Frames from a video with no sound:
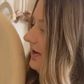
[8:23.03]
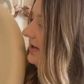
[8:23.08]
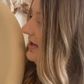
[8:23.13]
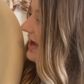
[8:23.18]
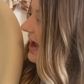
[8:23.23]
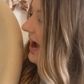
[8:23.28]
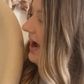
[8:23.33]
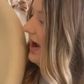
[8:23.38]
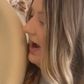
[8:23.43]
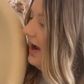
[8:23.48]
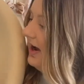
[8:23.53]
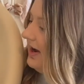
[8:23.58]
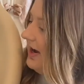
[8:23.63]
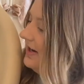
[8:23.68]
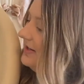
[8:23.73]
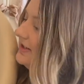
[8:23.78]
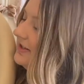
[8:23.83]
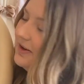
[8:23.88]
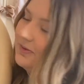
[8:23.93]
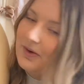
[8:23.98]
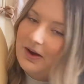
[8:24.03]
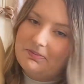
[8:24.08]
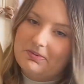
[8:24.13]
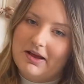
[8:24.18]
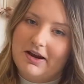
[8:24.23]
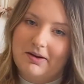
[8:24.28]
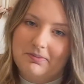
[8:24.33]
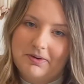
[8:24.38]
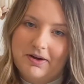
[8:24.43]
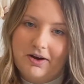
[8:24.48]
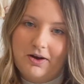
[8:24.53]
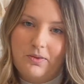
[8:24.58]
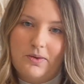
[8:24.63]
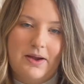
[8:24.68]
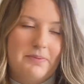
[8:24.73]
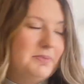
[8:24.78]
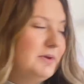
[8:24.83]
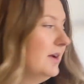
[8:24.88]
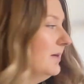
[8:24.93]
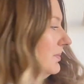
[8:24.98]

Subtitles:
Yeah, I didn't wipe that up here. I'll wipe it up